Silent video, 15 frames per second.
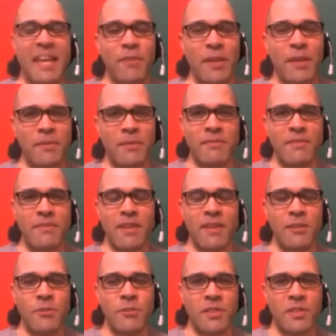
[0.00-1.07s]
giving
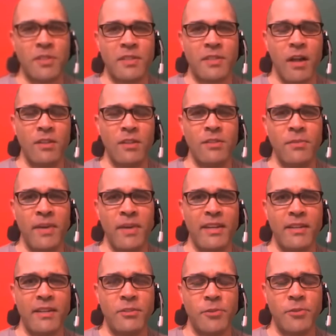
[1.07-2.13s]
hundreds of dollars away
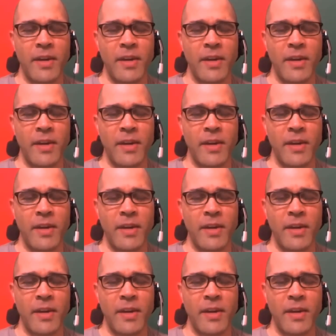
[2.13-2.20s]
to